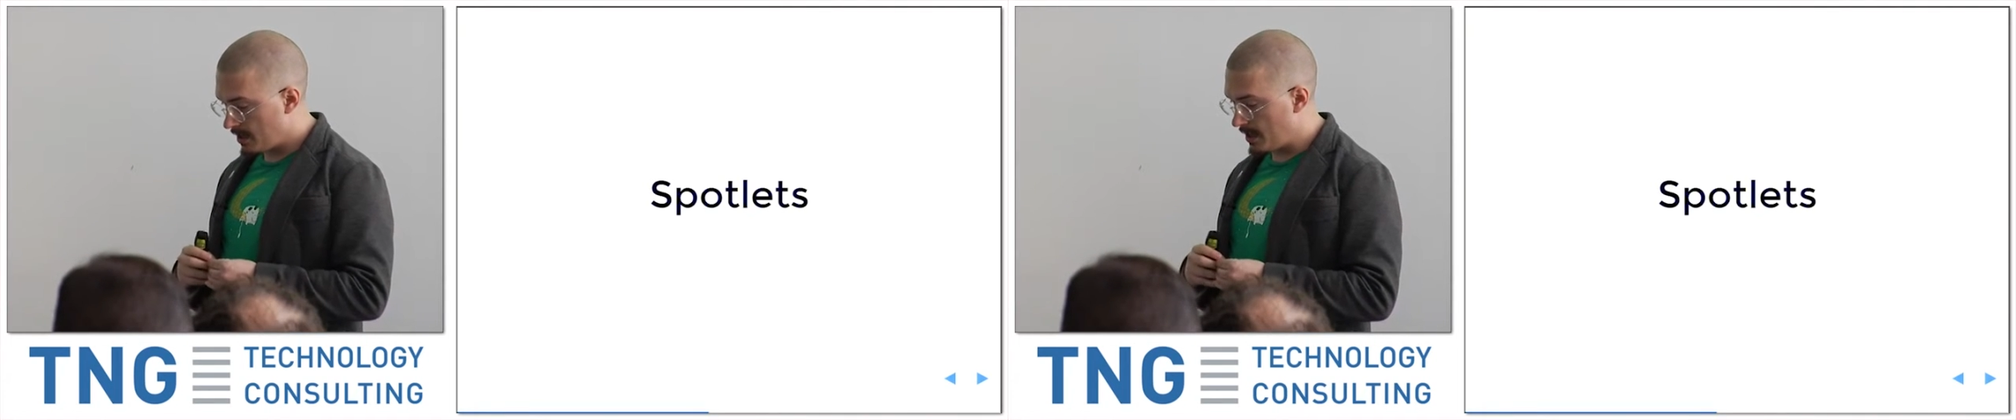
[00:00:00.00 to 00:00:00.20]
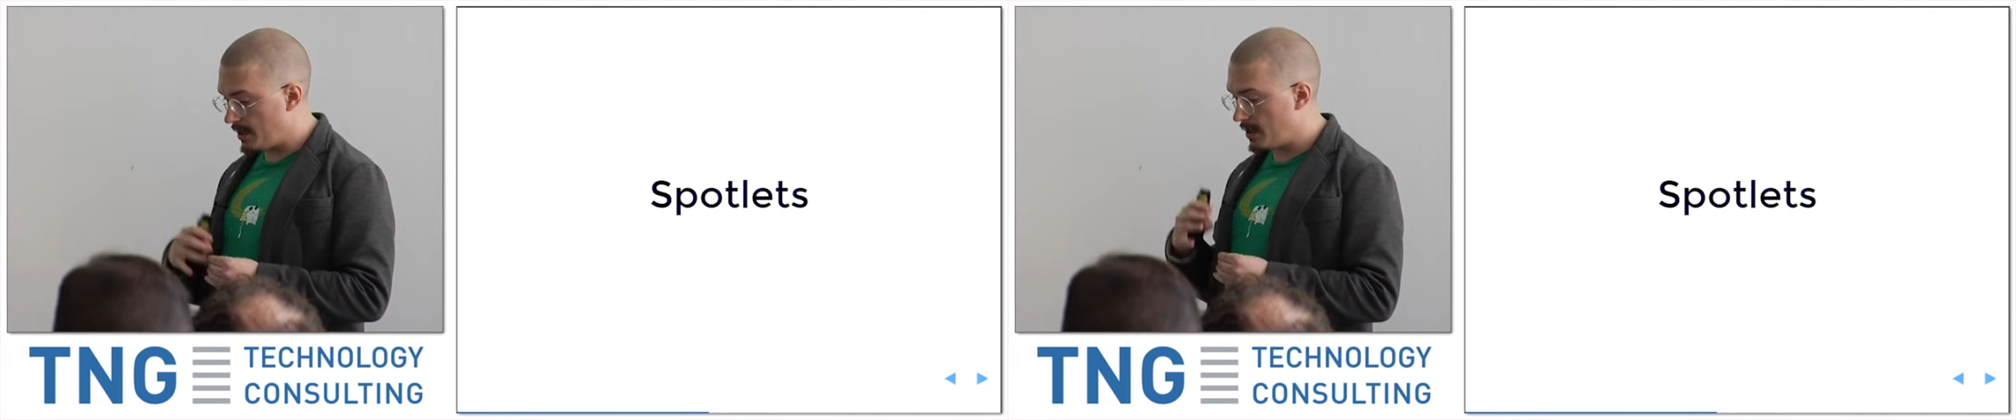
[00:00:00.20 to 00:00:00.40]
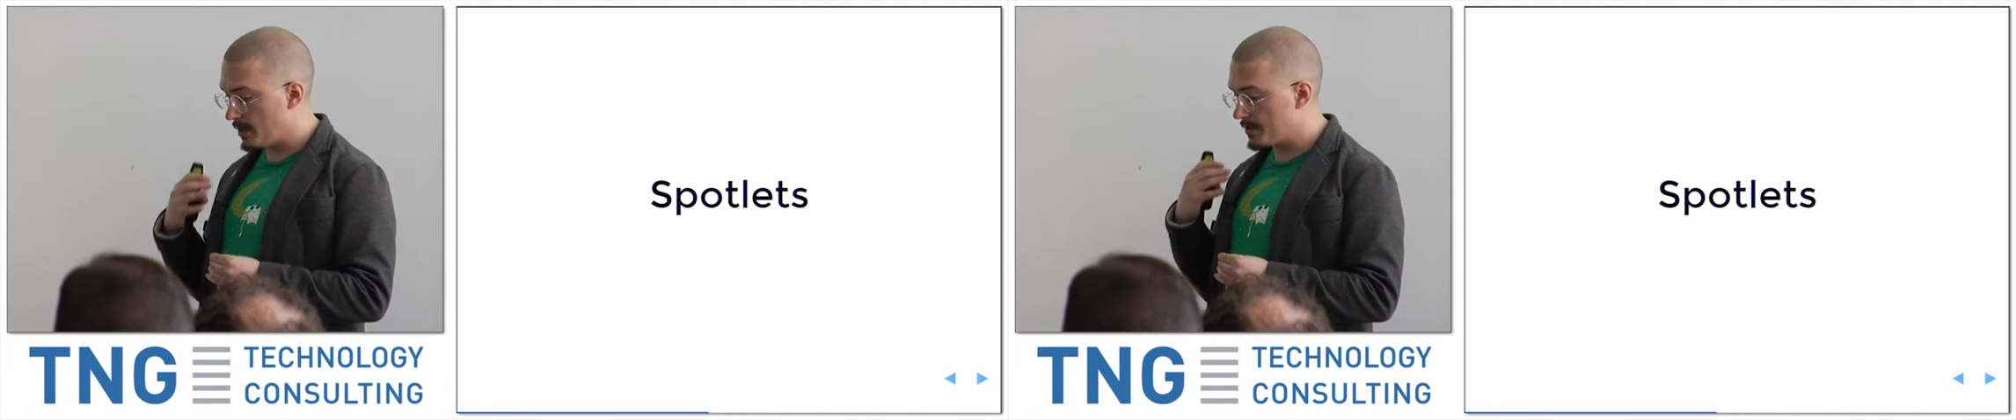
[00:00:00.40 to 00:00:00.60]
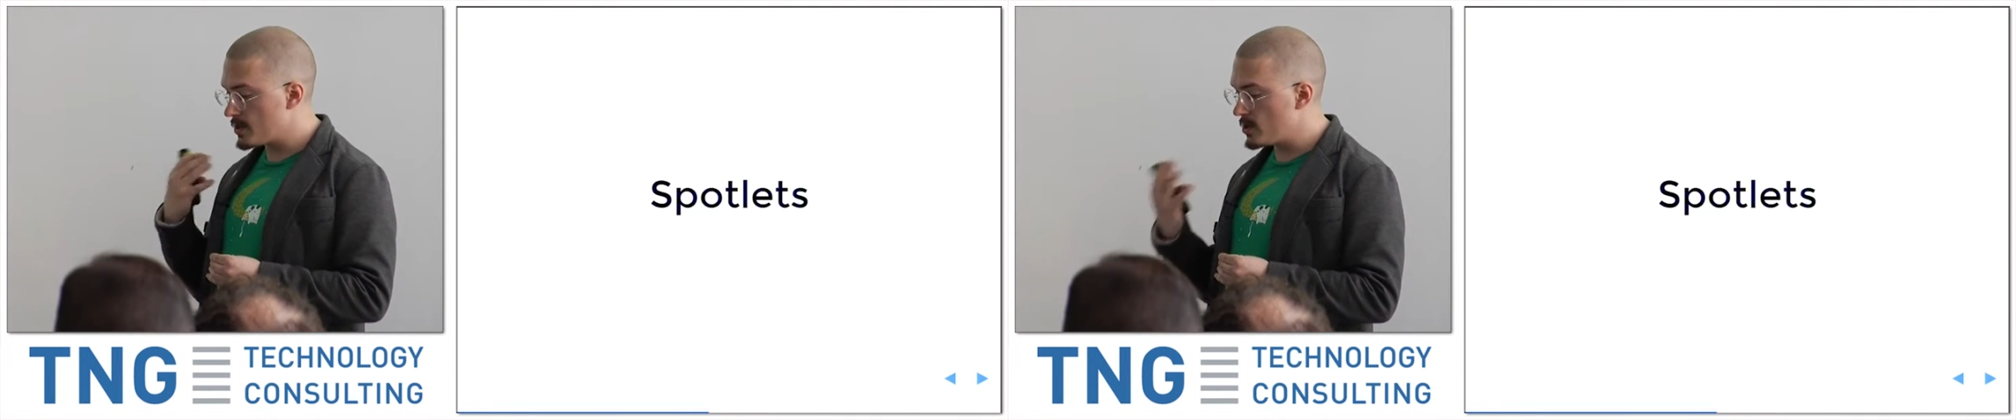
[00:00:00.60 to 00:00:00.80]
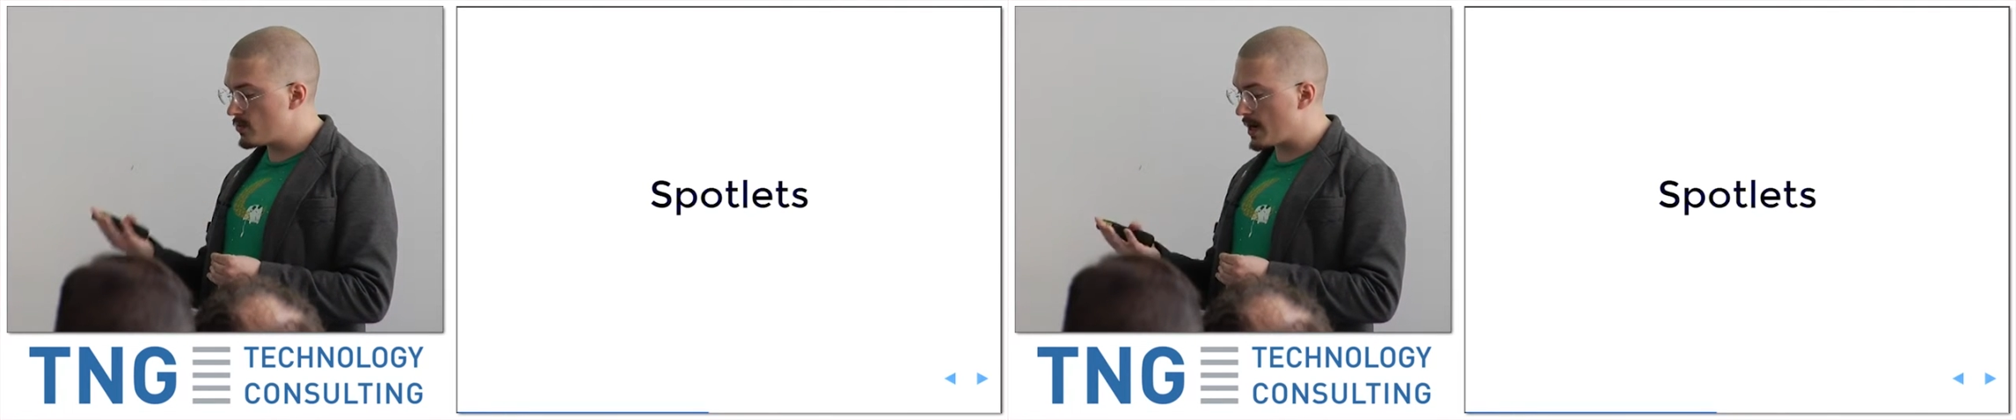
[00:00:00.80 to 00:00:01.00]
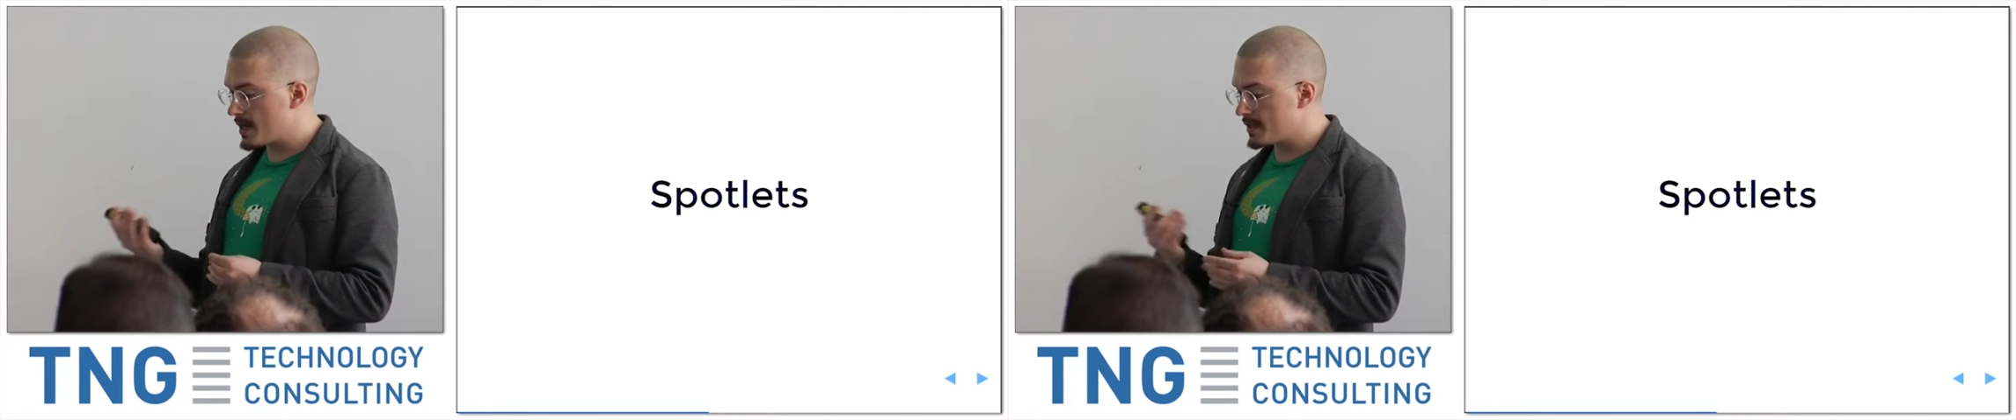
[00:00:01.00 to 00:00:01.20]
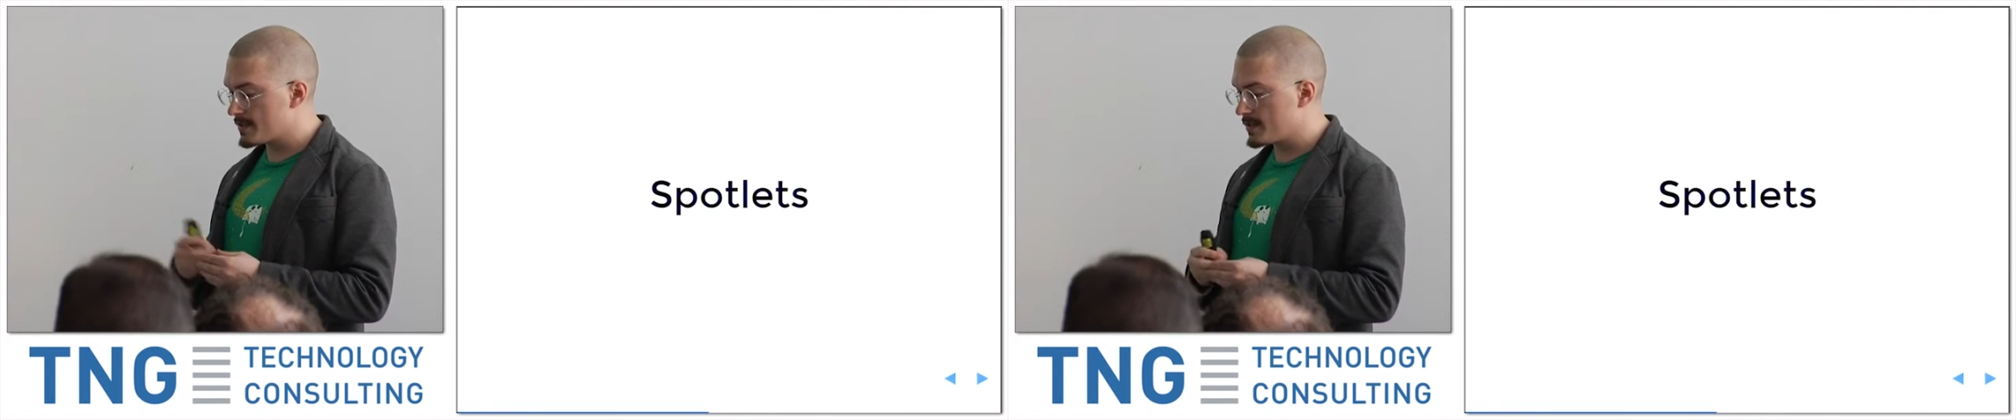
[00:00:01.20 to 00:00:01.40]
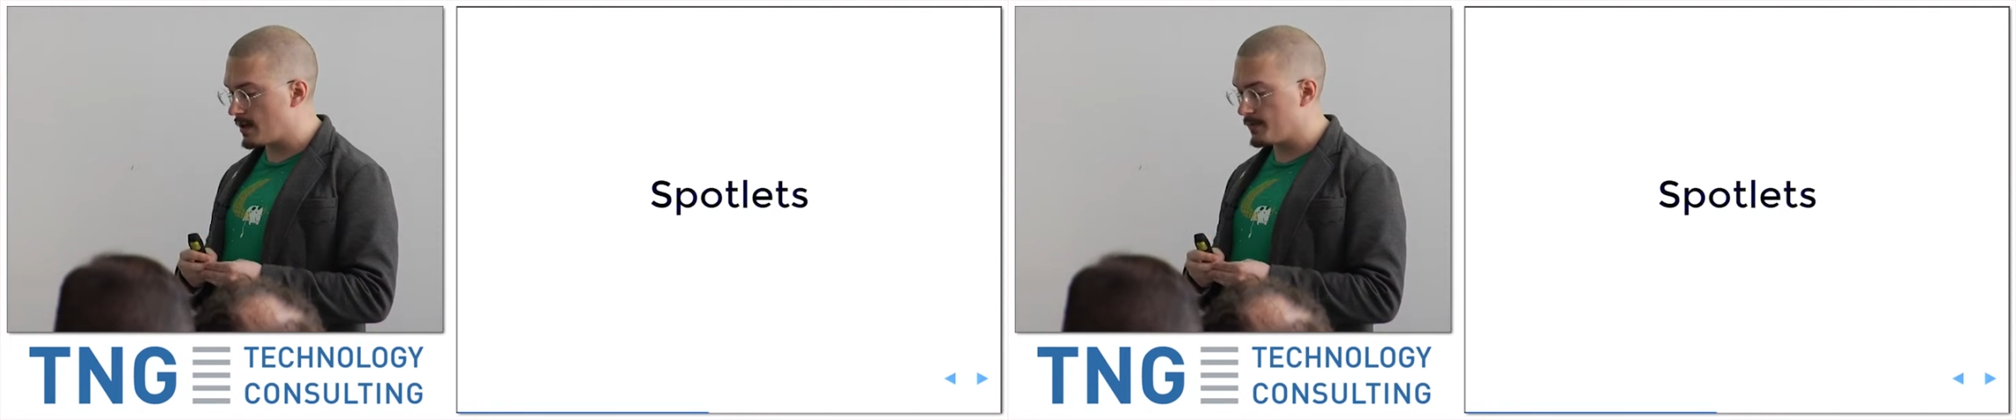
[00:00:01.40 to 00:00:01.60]
Uh, the UI
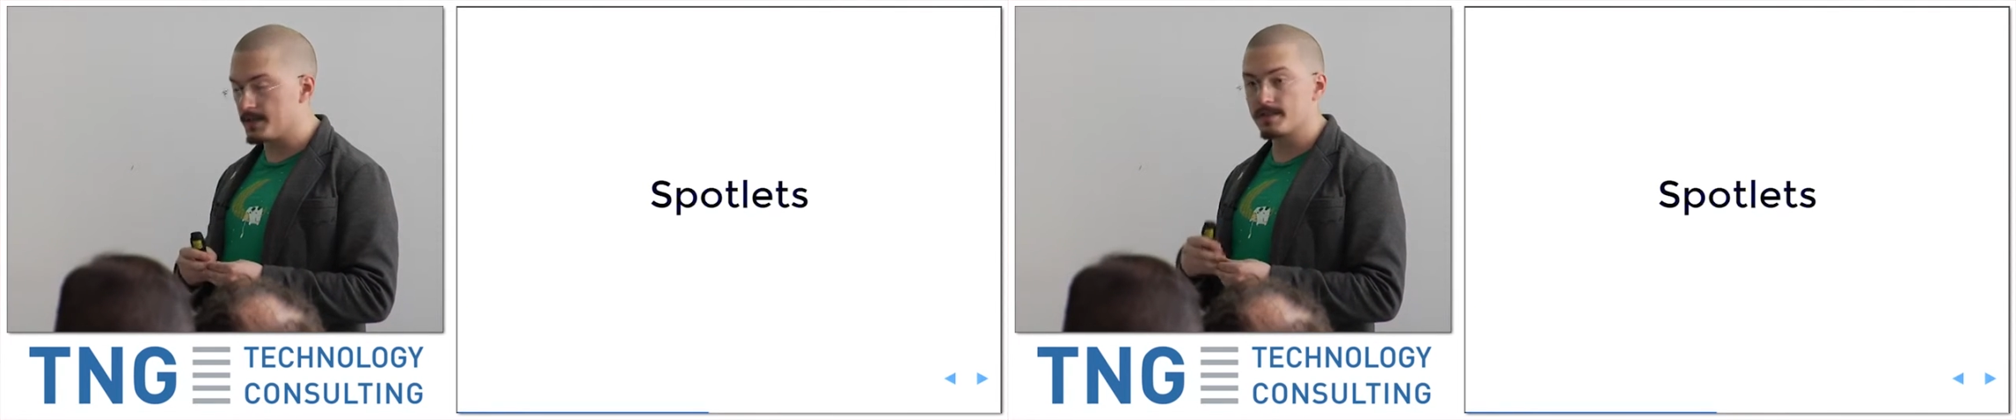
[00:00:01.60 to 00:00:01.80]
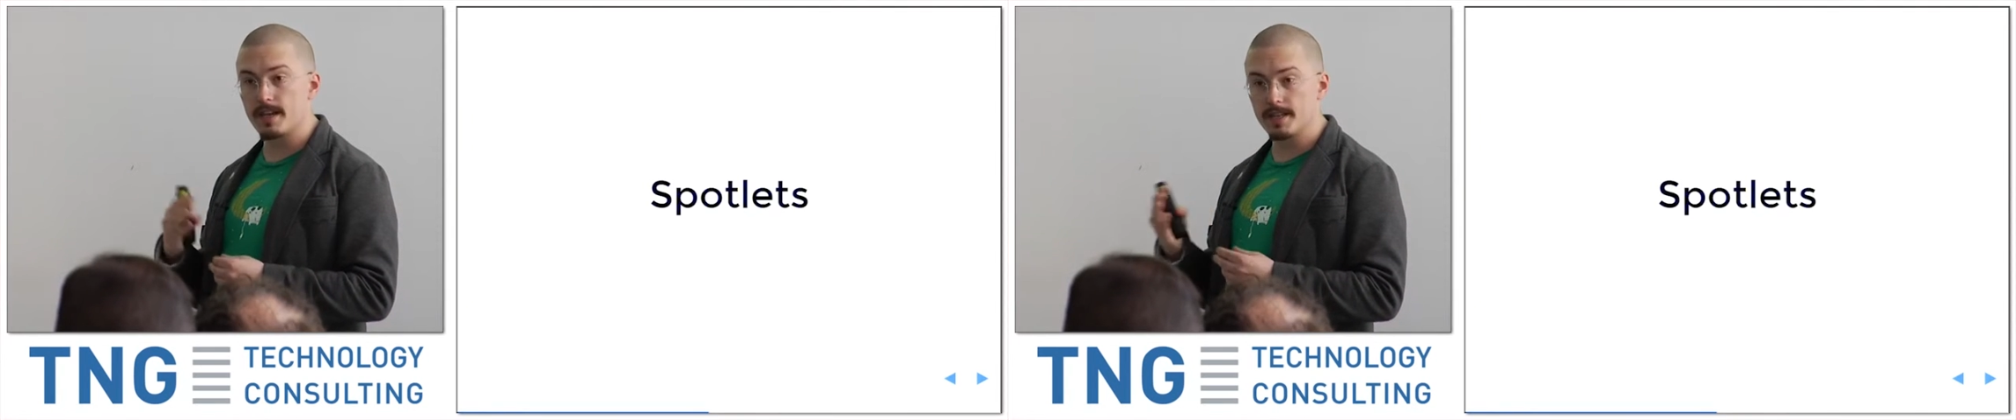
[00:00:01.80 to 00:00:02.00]
itself is